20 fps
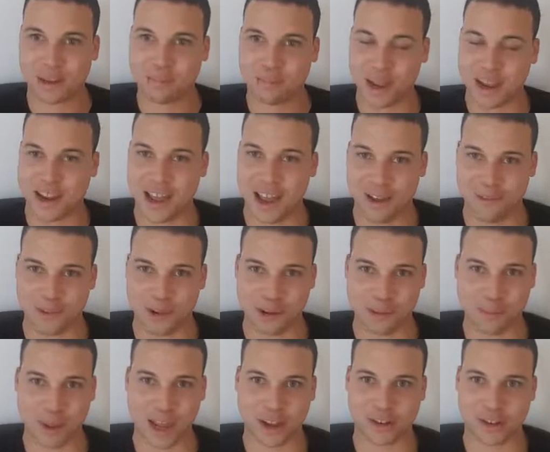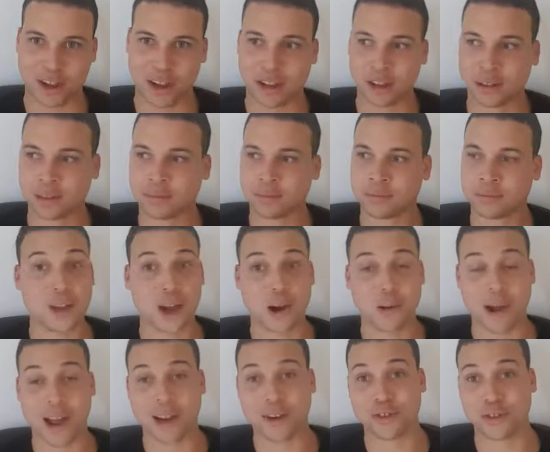being there for your pleasure.
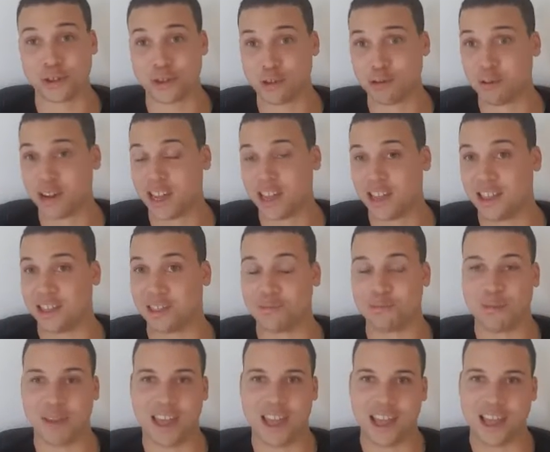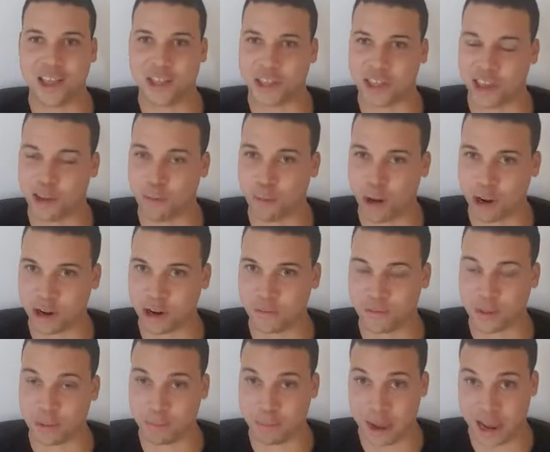No Angel is easily one
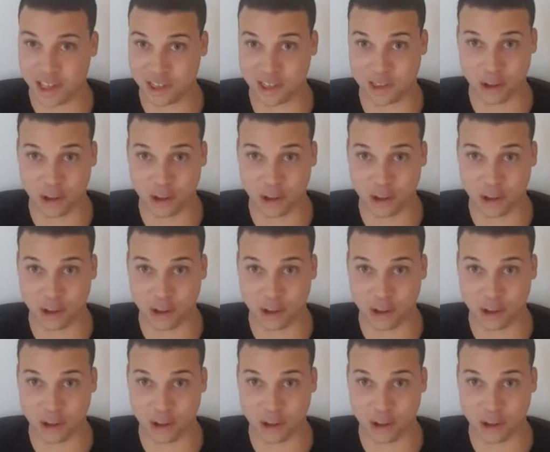of the best